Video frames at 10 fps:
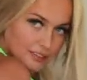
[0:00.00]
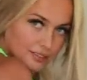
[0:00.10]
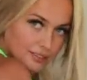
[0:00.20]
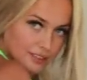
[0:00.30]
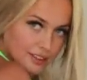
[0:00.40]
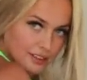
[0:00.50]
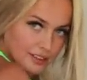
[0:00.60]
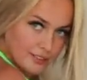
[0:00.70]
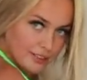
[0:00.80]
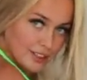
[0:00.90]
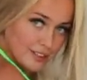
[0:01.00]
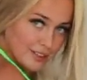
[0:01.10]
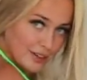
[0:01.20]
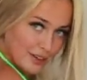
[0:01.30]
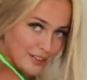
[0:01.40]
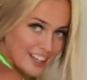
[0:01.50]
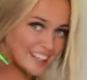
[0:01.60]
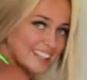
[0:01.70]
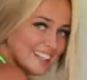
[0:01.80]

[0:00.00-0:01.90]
if you can see what I mean.